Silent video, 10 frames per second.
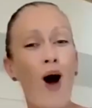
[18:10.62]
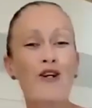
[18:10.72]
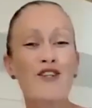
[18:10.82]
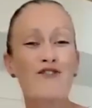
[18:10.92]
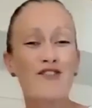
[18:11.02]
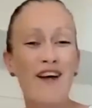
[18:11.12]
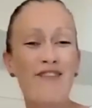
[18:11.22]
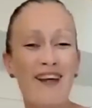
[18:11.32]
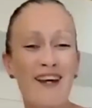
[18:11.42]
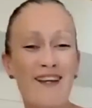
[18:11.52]
I couldn't have done
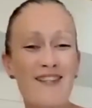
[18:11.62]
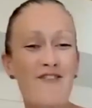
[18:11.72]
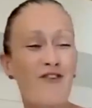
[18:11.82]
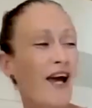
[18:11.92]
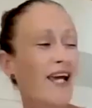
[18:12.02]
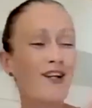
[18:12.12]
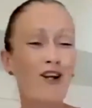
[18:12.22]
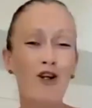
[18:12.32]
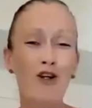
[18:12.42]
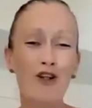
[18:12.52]
this if I hadn't
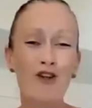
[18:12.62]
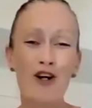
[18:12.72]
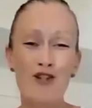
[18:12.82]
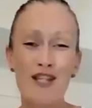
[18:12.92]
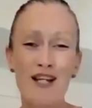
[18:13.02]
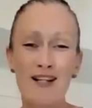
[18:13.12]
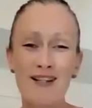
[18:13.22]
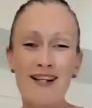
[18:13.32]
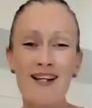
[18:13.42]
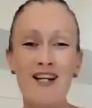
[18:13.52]
learned those
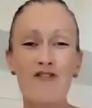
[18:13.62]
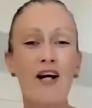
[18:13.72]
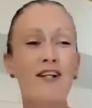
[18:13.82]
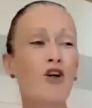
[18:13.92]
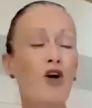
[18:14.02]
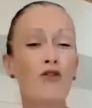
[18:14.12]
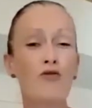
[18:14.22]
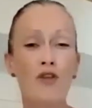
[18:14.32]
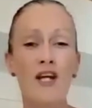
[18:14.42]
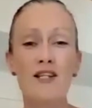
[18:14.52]
things, if I hadn't gone
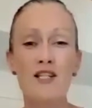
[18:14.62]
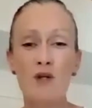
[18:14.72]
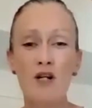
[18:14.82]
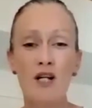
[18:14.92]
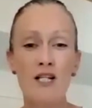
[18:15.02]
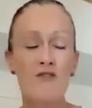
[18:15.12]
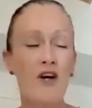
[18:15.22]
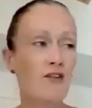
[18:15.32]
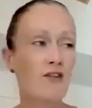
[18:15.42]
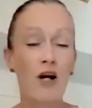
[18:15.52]
through that experience, if I
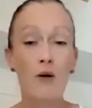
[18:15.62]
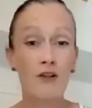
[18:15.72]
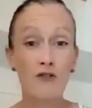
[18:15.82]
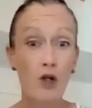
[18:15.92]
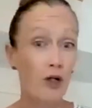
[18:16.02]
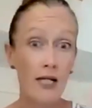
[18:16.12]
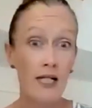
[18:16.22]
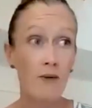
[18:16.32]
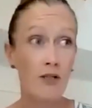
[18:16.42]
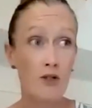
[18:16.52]
hadn't grown. If you look at
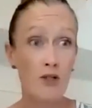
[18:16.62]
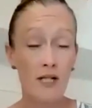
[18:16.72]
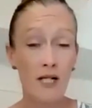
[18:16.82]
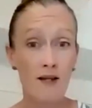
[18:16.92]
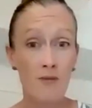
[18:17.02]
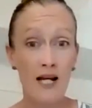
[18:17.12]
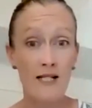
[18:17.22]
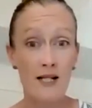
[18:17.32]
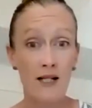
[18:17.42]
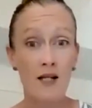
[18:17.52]
anyone who's doing anything
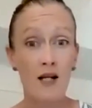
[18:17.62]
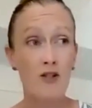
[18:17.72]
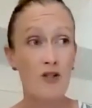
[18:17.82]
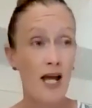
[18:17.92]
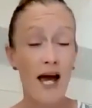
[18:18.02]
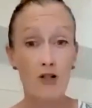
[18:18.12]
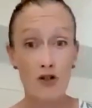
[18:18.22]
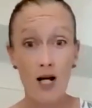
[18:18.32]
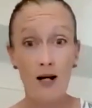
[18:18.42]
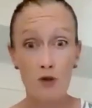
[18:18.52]
amazing and you say, how did you
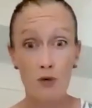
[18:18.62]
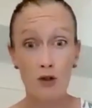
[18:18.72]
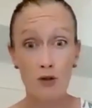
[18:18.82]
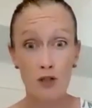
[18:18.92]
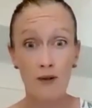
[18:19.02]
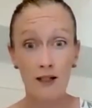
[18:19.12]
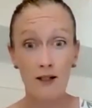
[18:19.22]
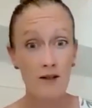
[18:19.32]
come to what you're doing?